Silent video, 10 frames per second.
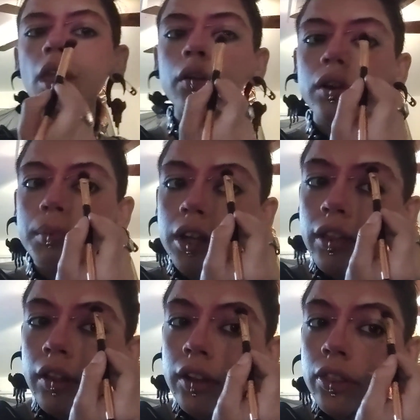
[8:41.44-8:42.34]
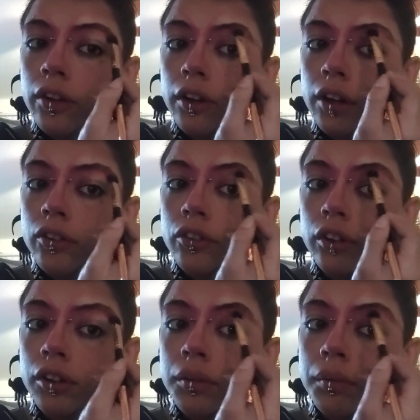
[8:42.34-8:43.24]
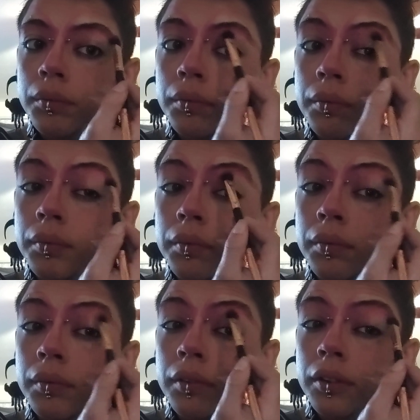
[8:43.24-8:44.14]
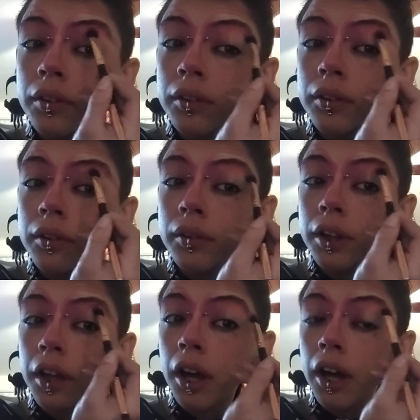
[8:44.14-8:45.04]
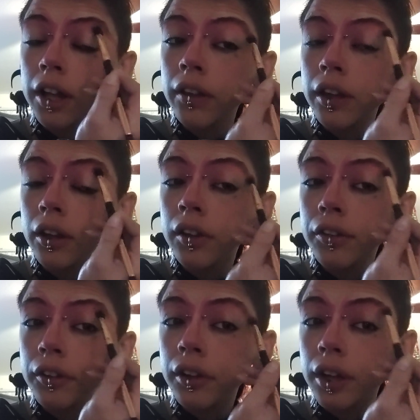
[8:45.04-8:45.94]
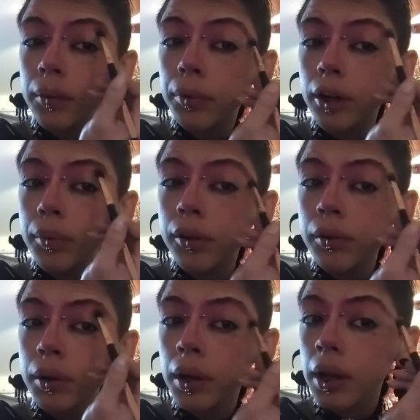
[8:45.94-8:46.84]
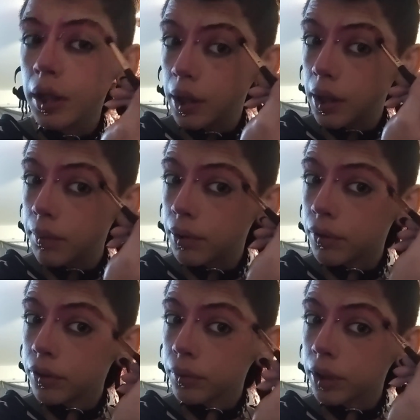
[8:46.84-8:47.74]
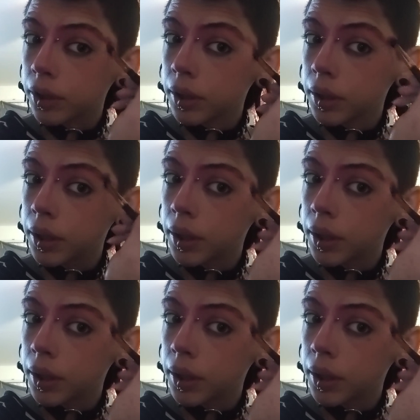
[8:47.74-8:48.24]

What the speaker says: We're gonna make that line thicker, I've decided. So like a highlight on the eyebrow bone, but with red.